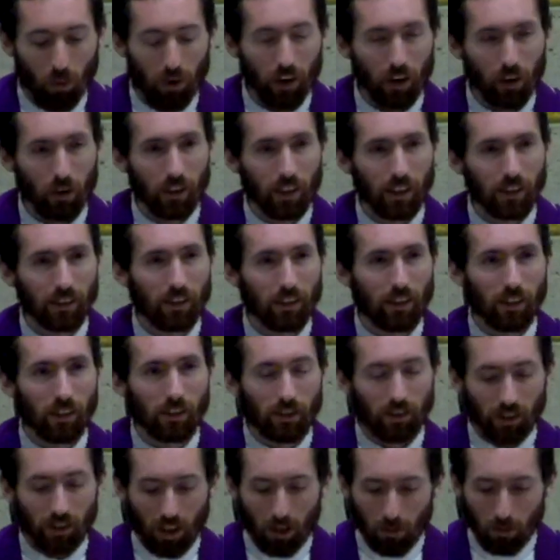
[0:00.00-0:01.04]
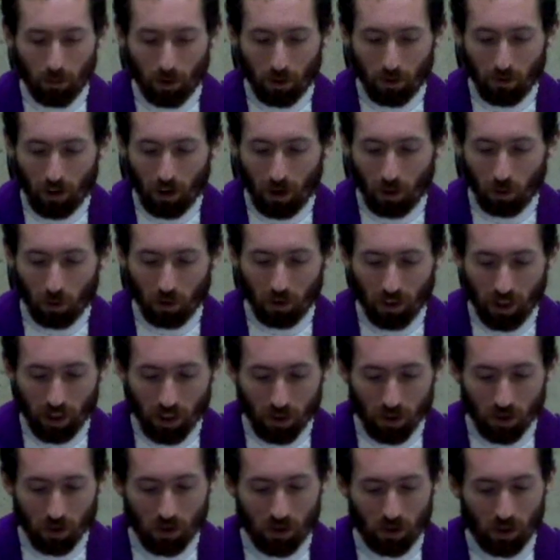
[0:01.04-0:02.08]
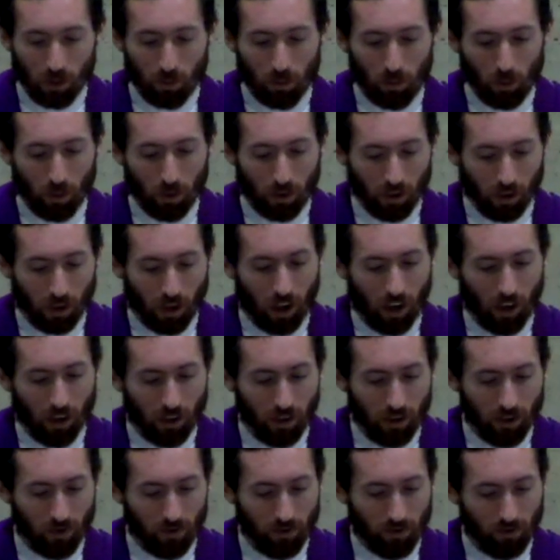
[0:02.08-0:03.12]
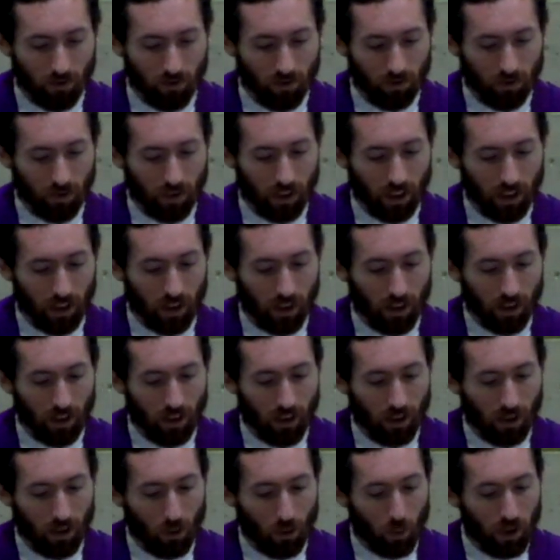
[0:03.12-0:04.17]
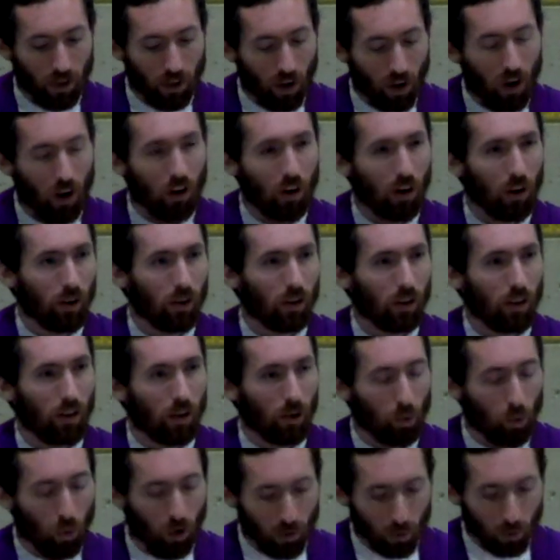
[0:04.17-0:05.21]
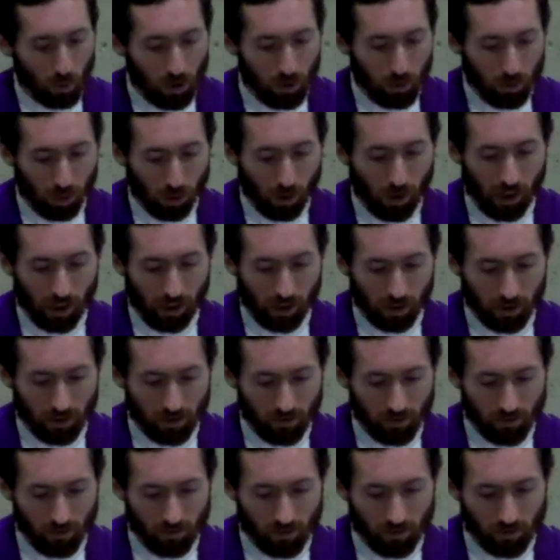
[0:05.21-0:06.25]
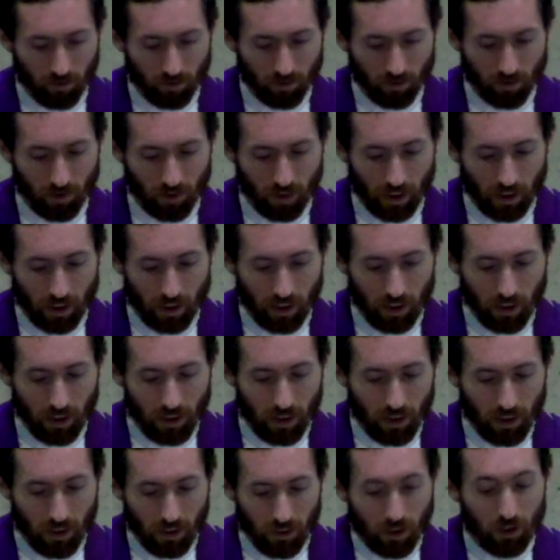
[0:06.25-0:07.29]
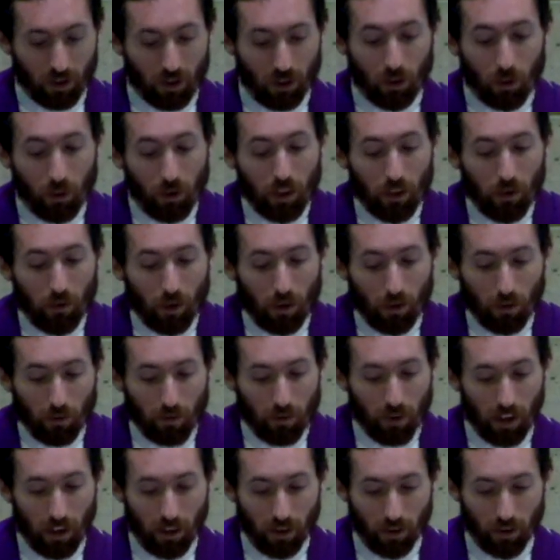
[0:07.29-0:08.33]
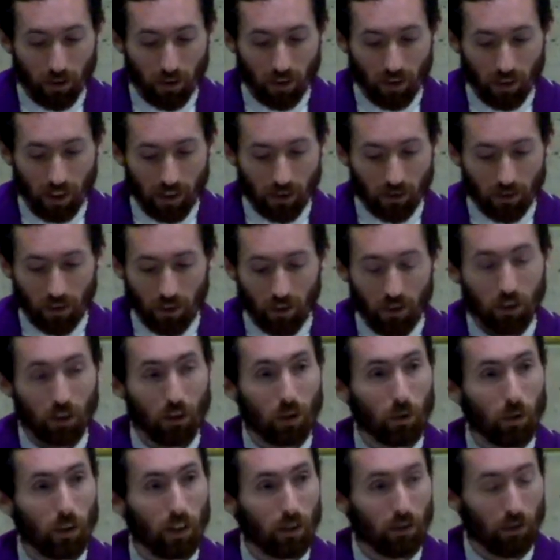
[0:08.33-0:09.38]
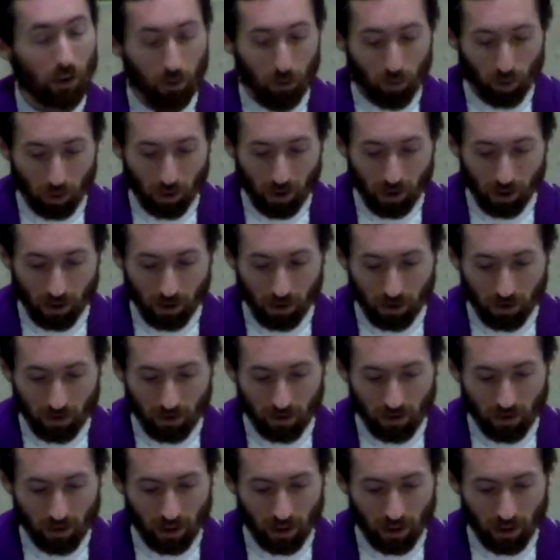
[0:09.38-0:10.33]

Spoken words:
Prayer is the sum of our relationship with God. We are what we pray. The degree of our faith is the degree of our prayer.